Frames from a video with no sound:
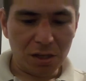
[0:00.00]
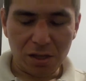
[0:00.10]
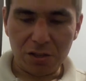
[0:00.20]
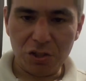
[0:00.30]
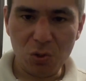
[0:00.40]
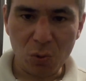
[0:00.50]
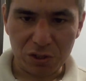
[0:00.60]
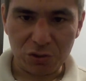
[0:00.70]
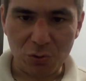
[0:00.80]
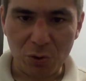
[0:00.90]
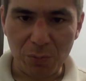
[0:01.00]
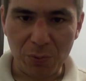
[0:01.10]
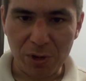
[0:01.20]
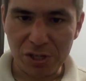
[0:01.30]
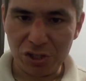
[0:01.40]
A U.S.
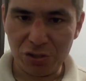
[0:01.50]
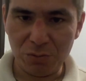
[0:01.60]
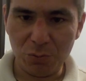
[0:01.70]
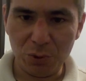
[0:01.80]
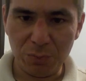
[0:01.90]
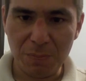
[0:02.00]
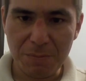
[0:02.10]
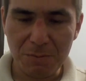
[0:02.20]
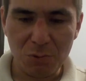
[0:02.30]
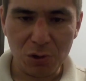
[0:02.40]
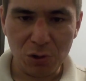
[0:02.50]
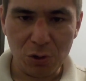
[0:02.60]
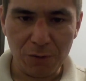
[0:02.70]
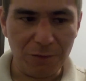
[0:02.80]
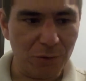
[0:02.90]
corporation would
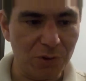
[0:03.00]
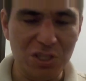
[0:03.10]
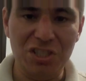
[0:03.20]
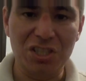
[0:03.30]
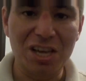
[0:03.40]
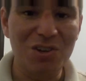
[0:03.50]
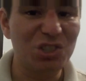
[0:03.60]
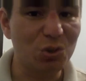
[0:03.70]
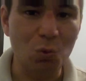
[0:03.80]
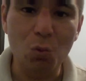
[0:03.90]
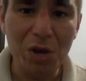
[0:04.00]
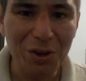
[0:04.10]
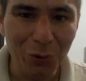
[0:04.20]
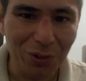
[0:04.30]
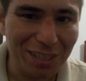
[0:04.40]
look for this
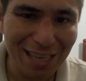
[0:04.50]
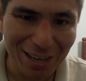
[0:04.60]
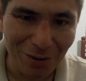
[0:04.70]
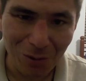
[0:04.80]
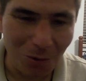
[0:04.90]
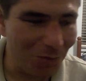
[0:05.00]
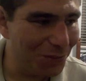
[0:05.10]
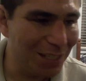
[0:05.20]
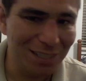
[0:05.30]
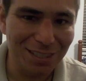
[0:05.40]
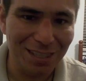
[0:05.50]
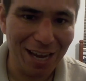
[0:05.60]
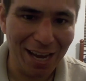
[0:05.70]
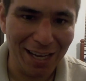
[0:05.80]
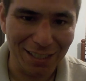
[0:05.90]
sweeter deal of these
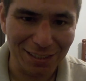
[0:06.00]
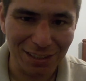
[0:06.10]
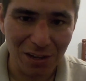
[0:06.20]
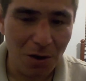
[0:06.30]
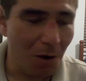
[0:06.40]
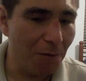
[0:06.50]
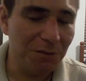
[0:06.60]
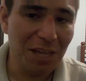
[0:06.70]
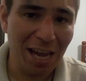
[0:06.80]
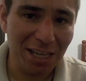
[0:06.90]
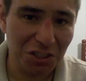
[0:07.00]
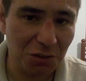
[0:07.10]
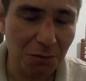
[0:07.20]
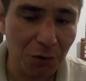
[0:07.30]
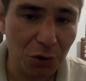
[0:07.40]
tax
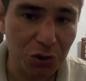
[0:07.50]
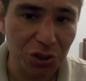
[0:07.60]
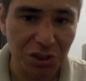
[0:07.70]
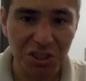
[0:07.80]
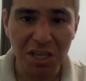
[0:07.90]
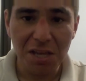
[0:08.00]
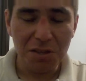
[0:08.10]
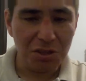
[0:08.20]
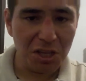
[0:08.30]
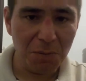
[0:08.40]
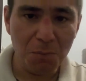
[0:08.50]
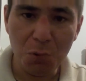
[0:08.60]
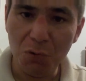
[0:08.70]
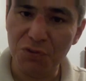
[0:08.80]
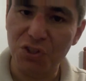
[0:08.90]
inversions, then
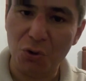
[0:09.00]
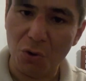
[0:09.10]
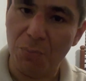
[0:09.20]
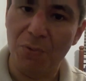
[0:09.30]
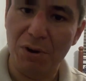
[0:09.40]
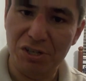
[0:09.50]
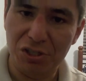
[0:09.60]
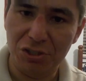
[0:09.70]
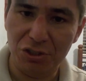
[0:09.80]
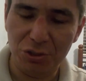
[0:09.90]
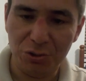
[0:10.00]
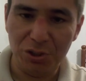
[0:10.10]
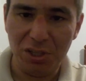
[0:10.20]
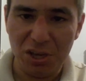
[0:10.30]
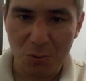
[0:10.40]
moves the corporation to
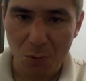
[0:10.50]
the